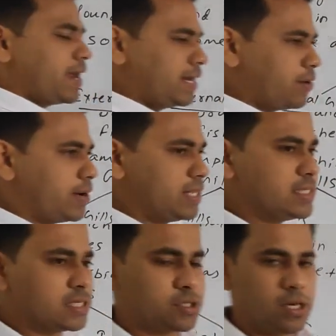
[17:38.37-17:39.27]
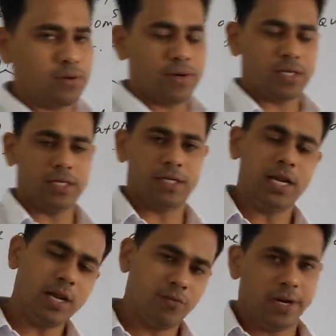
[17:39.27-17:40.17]
idea what is external, what is
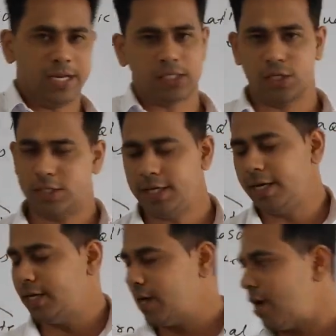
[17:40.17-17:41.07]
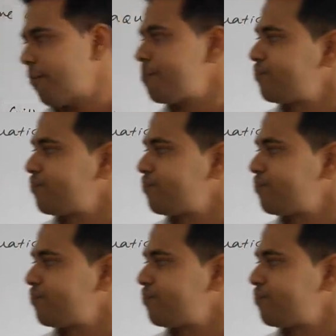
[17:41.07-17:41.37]
internal, and we will discuss in detail now.